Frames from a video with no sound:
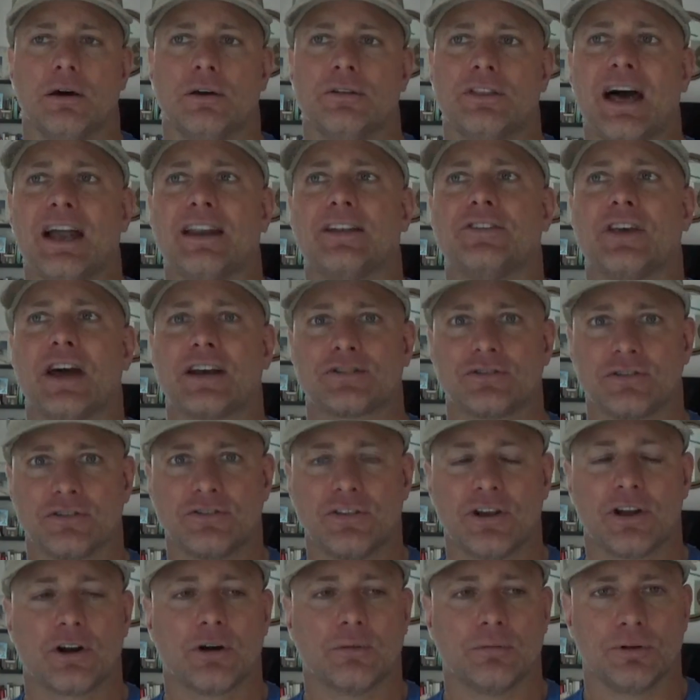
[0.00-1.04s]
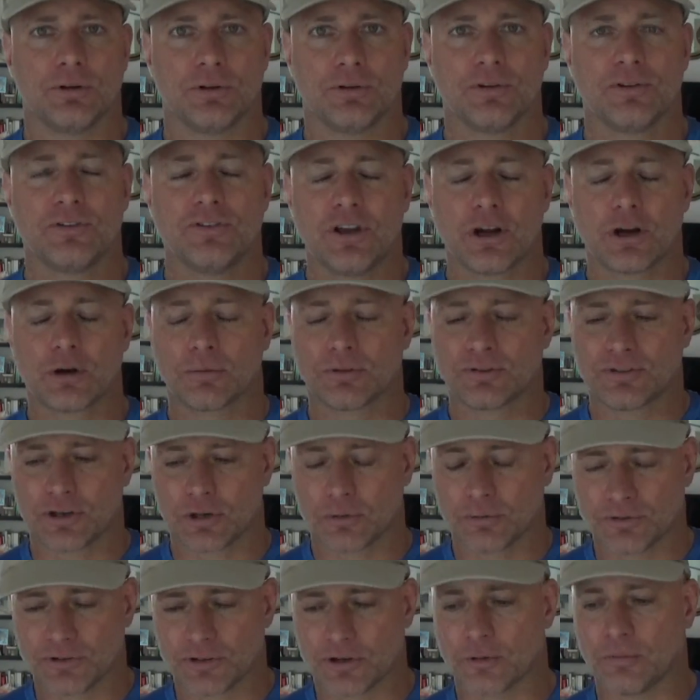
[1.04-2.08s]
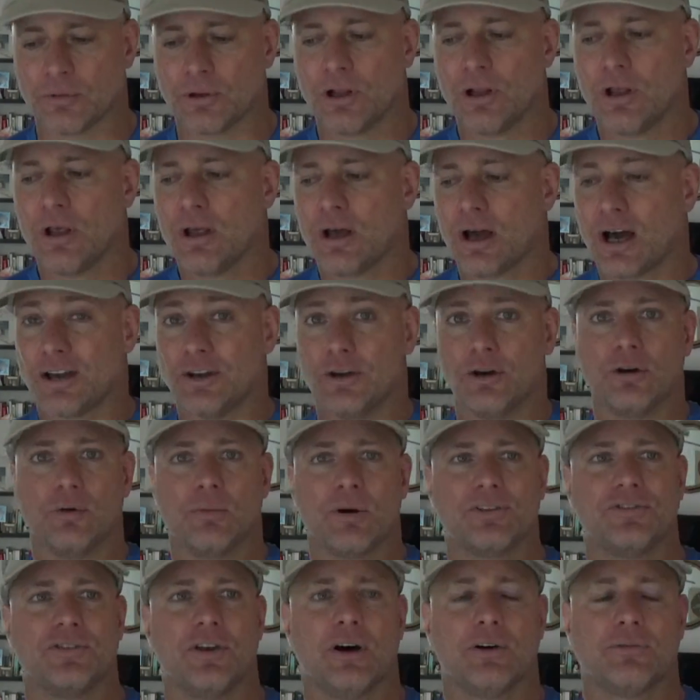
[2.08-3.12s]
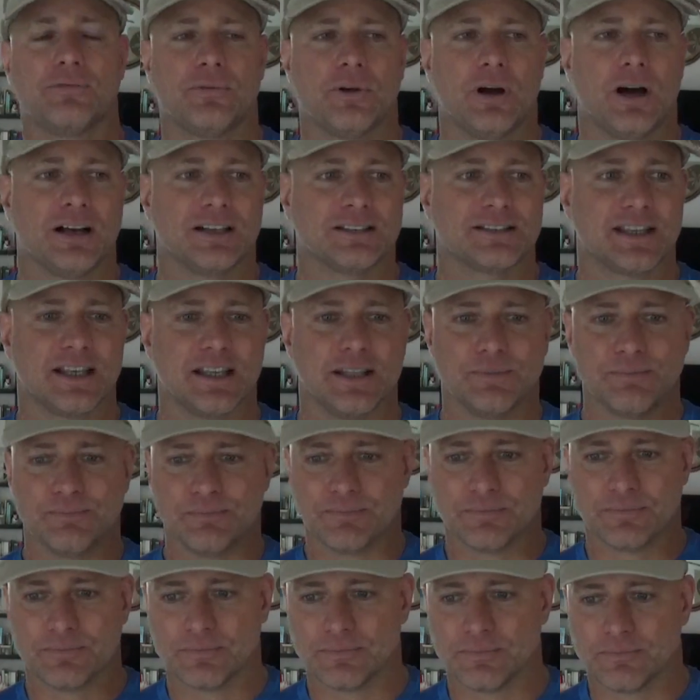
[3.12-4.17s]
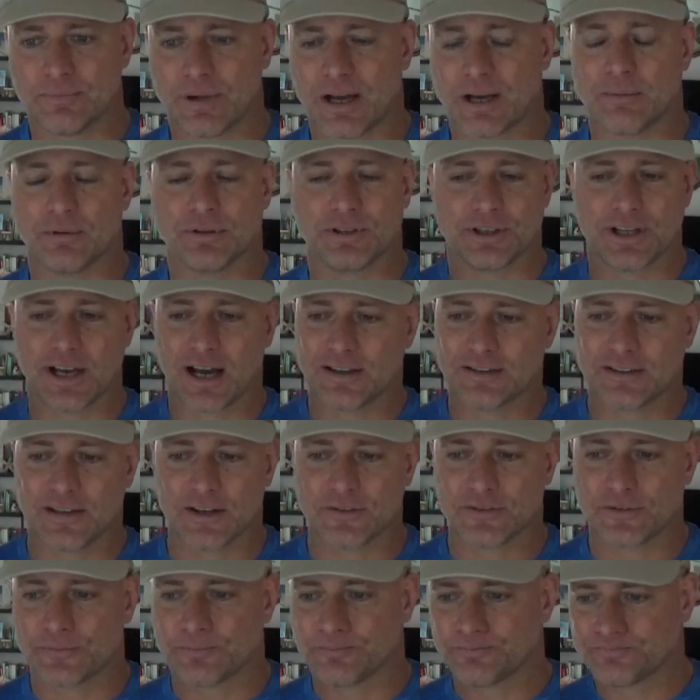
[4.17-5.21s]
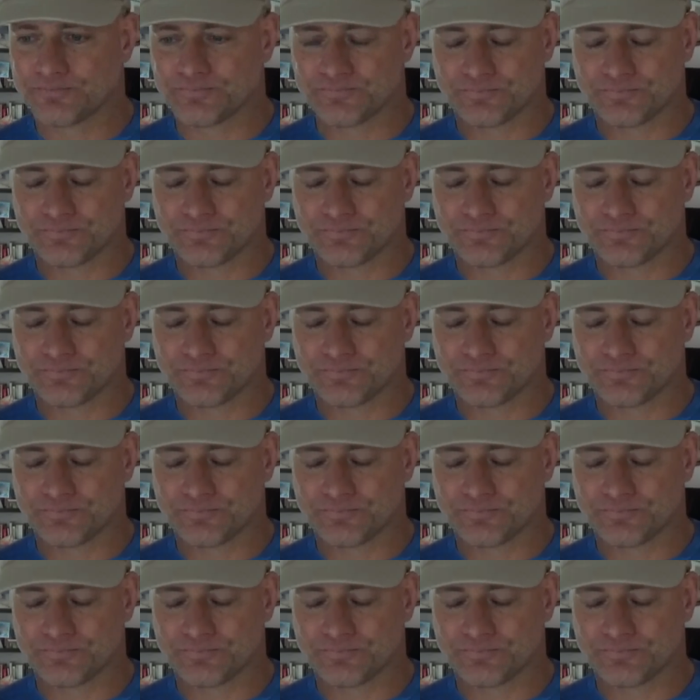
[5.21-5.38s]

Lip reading: That is actually terrible, terrible, terrible, terrible. I know myself, say bodybuilding contest,